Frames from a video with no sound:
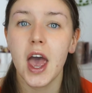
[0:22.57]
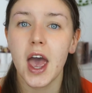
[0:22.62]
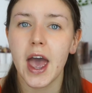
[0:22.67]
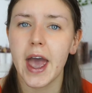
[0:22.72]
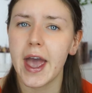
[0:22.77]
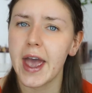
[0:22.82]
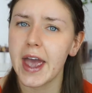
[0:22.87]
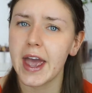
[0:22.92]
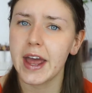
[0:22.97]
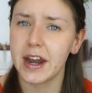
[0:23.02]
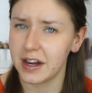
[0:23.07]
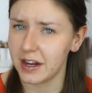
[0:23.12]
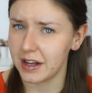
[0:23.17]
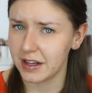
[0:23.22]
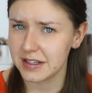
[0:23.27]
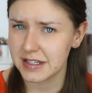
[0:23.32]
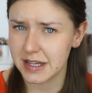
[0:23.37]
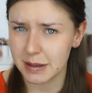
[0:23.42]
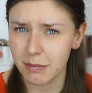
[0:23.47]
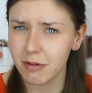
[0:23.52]
and
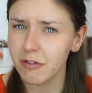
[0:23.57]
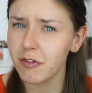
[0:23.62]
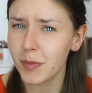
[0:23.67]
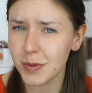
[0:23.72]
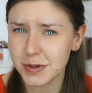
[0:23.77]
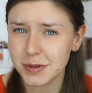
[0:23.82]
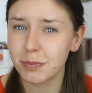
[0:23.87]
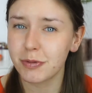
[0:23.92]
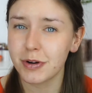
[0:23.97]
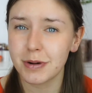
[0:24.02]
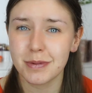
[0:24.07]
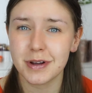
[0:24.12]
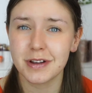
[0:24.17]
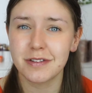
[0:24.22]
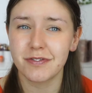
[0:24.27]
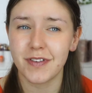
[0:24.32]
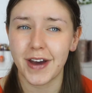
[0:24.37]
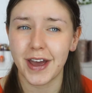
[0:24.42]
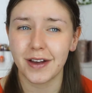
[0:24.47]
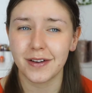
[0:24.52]
some of it was a pretty big
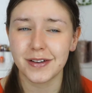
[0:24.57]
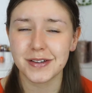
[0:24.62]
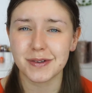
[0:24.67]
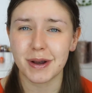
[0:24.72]
fail.